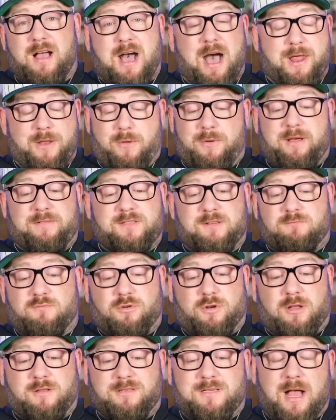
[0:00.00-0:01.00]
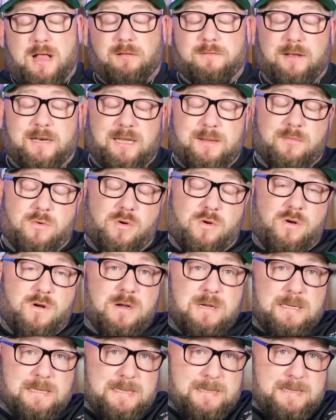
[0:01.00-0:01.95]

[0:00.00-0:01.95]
I don't have to run on self anymore.